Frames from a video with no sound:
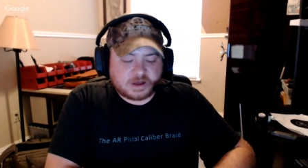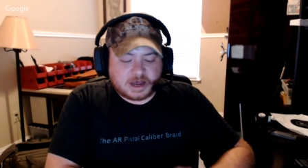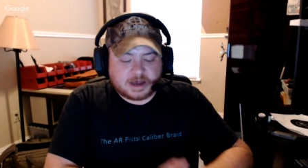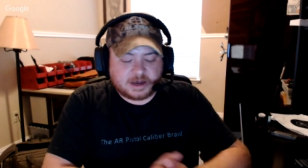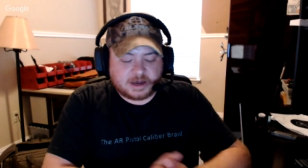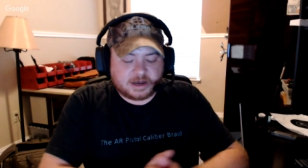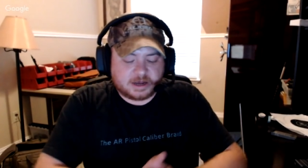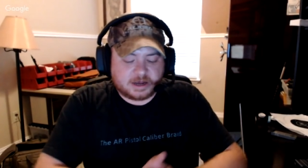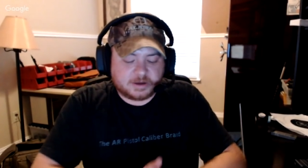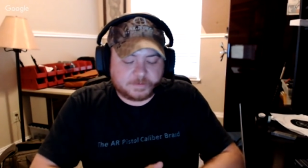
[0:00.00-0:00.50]

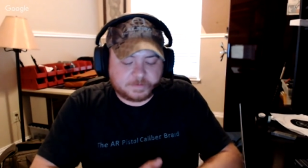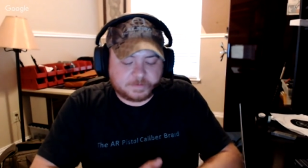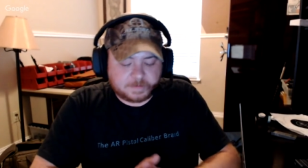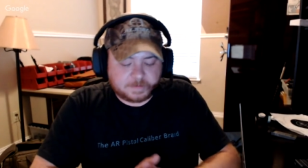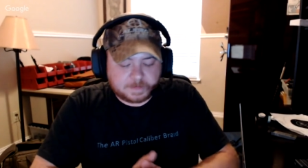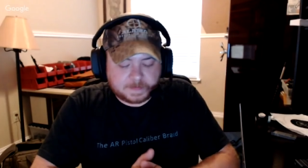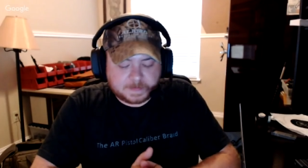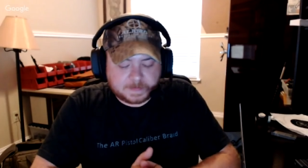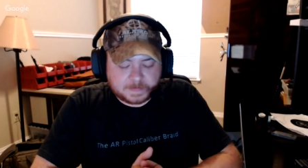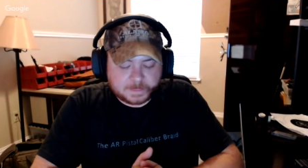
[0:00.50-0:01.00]

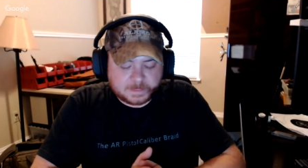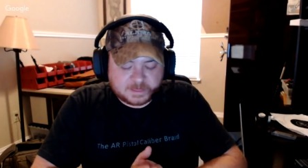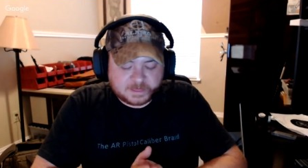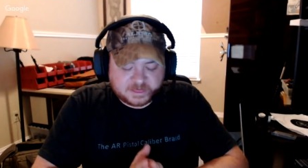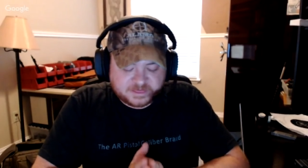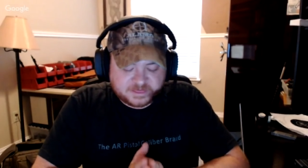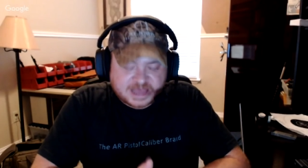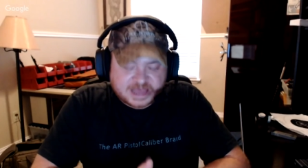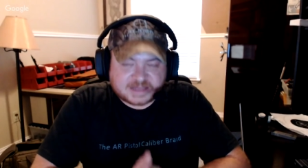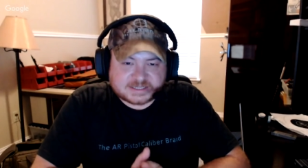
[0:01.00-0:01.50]
Um,
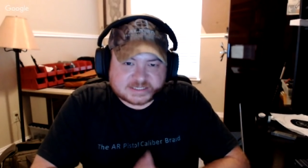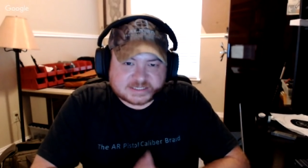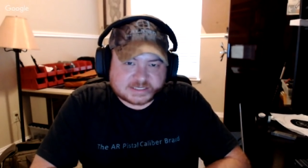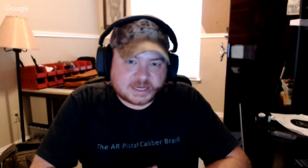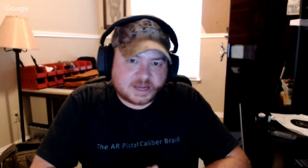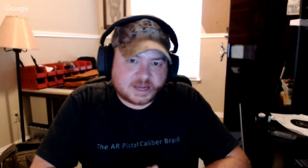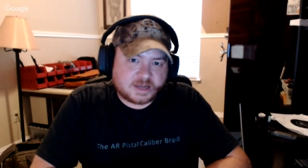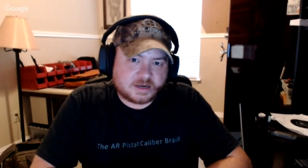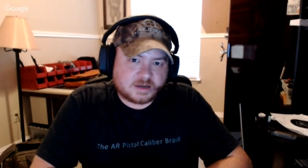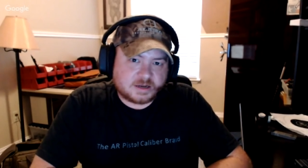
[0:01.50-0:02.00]
that
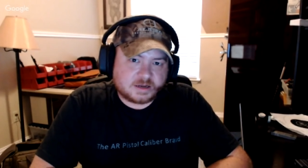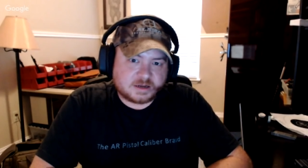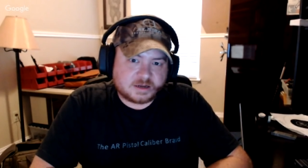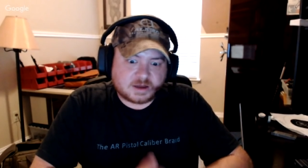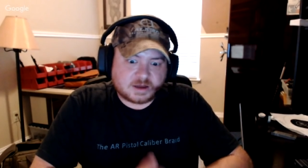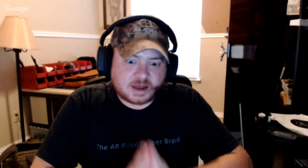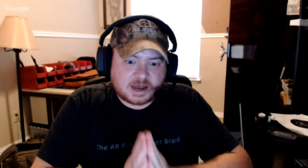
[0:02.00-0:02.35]
said,